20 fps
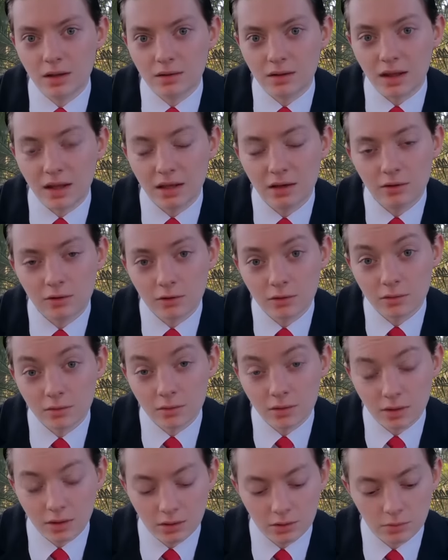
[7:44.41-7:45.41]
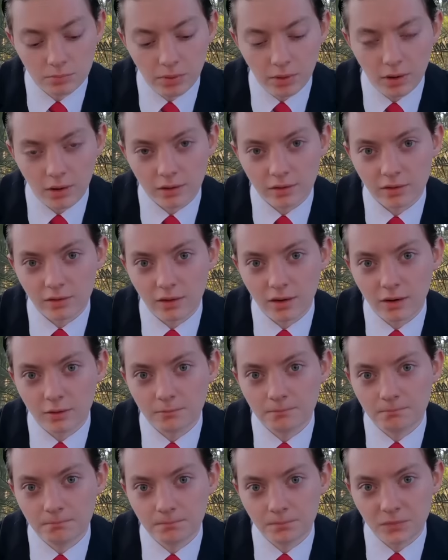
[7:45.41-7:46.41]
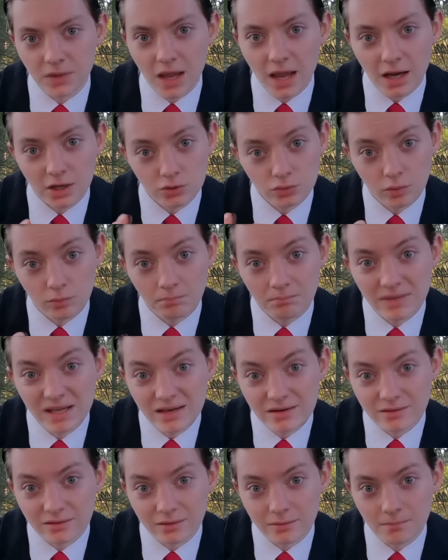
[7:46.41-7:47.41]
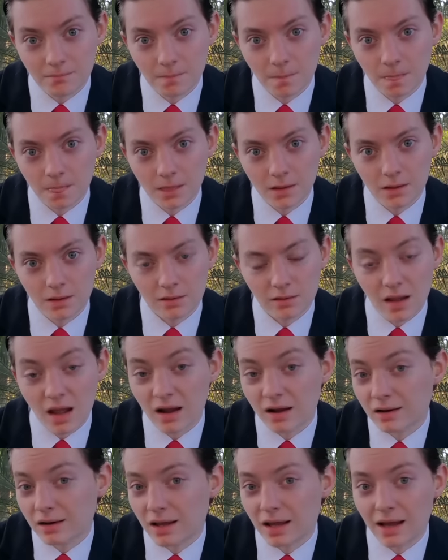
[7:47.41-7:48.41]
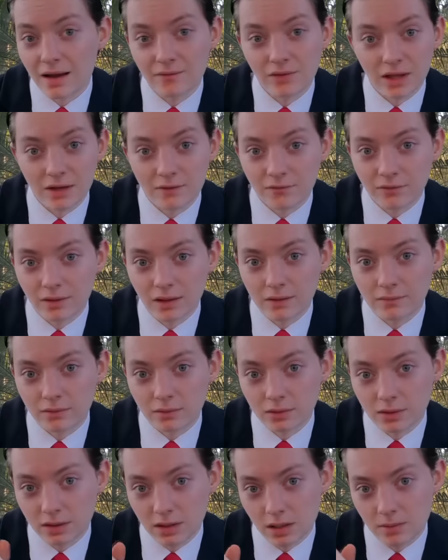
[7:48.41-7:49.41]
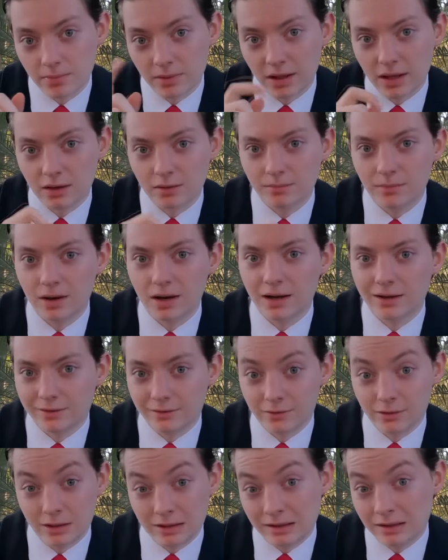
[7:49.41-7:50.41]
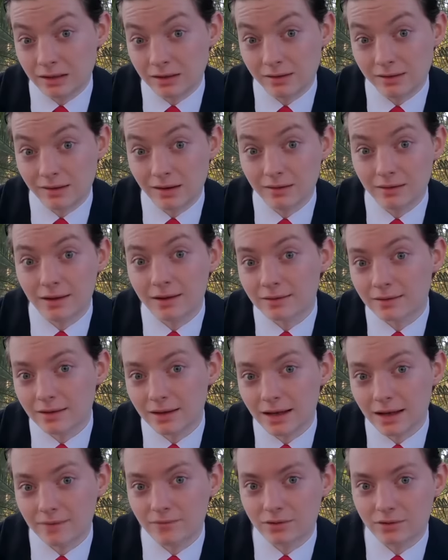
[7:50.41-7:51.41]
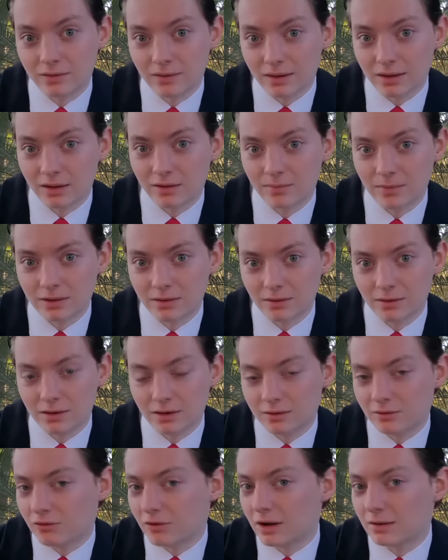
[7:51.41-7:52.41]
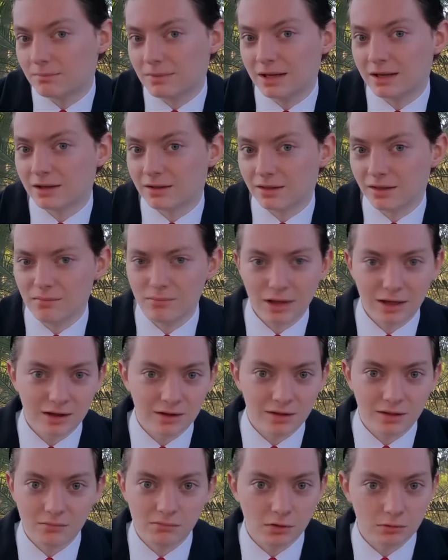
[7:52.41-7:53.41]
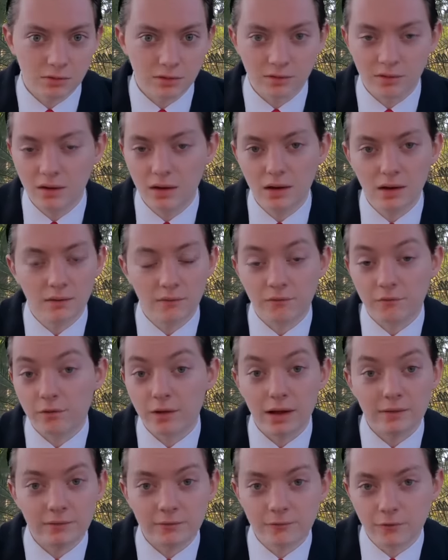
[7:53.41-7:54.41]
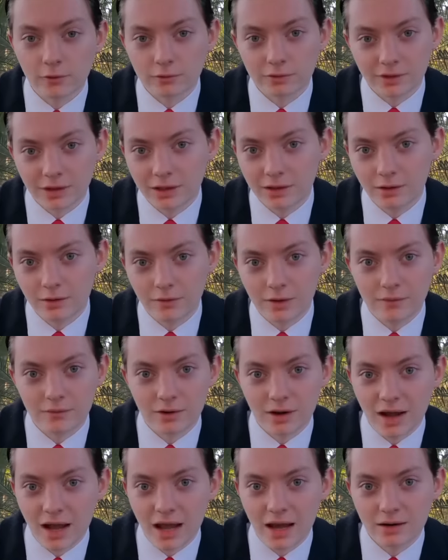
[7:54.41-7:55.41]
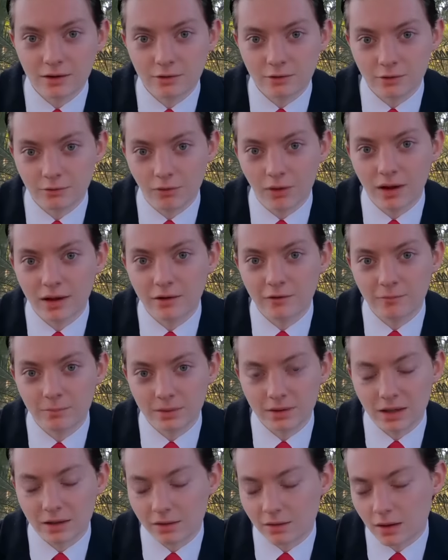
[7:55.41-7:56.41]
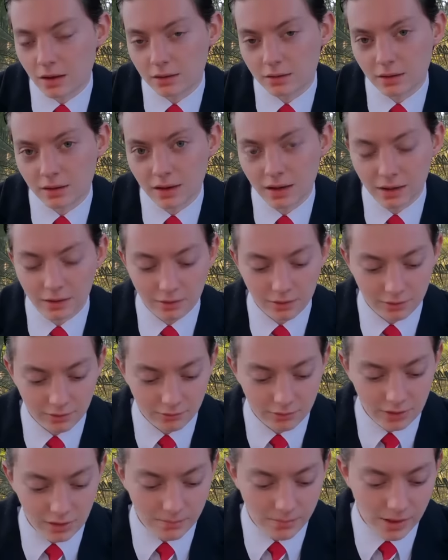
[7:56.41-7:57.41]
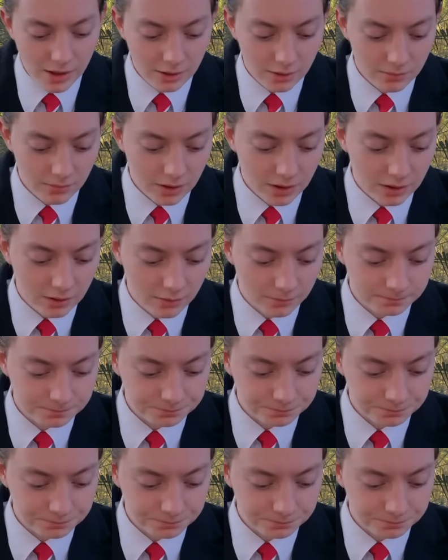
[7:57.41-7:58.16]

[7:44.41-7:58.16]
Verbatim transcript: The inner inner parts, though, the actual meat is not going to have that flavor. Keep that in mind. They're not going to say that in the advertisement. They're going to try and make it seem like it's the most flavorful thing you've ever had in your life, but that's not the case, so keep that in mind.